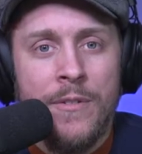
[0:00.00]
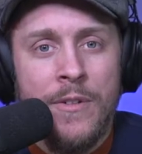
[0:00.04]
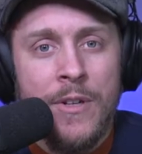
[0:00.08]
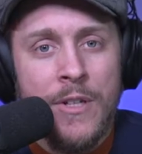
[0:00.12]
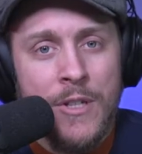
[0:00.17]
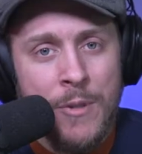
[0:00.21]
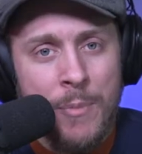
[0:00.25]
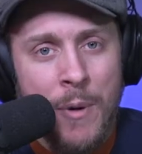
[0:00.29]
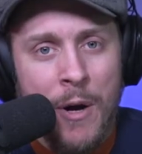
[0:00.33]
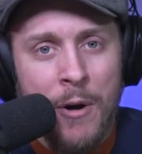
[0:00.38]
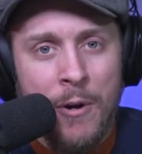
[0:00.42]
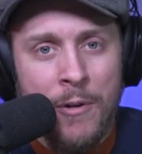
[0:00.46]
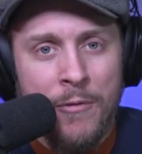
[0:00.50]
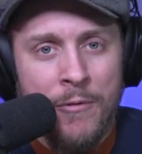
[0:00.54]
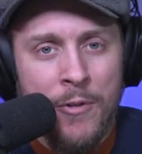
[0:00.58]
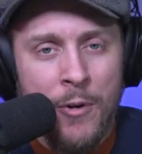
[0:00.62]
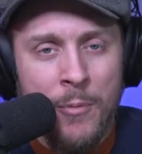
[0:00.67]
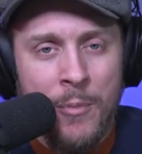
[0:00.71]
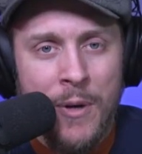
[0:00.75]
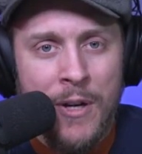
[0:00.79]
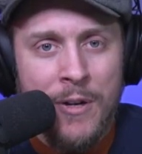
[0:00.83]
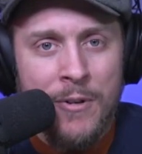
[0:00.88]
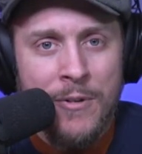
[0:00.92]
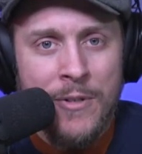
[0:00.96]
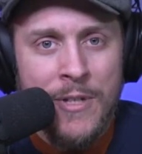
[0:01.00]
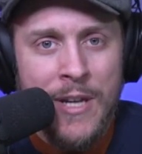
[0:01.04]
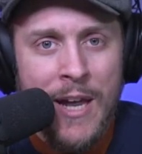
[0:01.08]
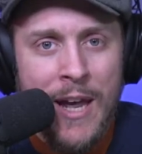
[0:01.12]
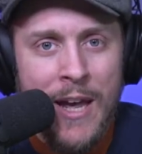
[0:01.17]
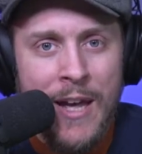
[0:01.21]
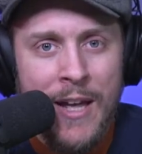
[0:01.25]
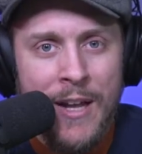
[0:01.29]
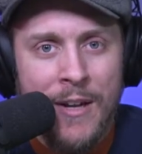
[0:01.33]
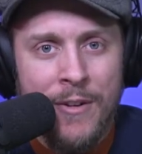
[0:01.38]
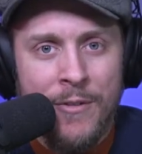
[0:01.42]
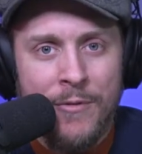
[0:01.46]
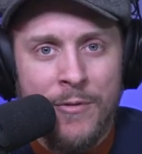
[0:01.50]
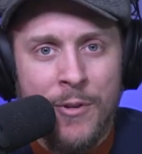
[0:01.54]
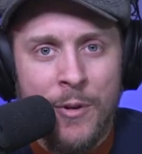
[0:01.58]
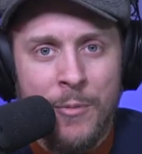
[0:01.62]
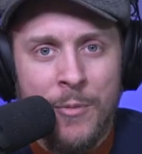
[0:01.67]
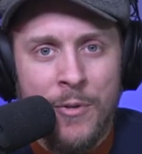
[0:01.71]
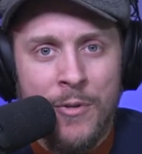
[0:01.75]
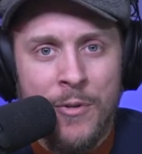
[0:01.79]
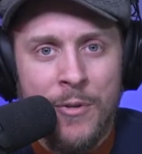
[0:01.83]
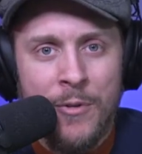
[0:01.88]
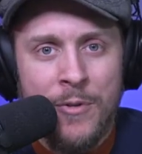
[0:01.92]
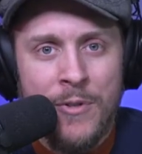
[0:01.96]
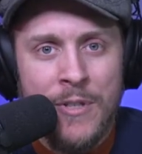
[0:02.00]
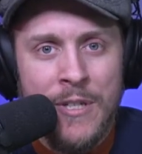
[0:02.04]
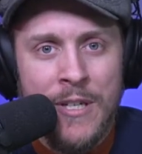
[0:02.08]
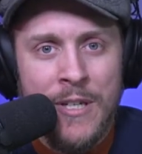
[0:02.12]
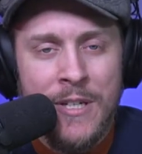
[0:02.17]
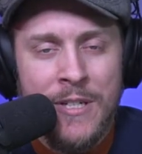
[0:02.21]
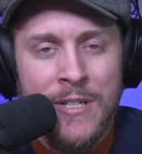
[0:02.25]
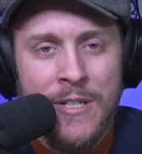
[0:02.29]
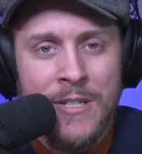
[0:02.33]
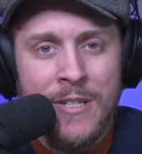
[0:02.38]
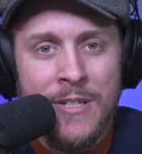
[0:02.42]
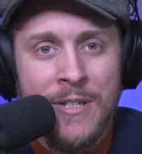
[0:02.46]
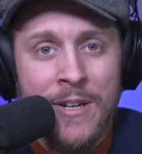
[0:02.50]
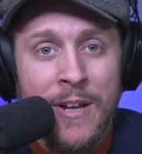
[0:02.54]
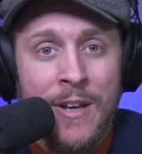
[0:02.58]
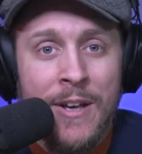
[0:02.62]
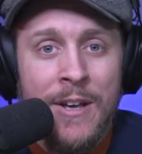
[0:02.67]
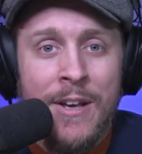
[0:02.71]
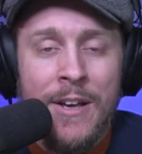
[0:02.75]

aspiring filmmakers and film enthusiasts.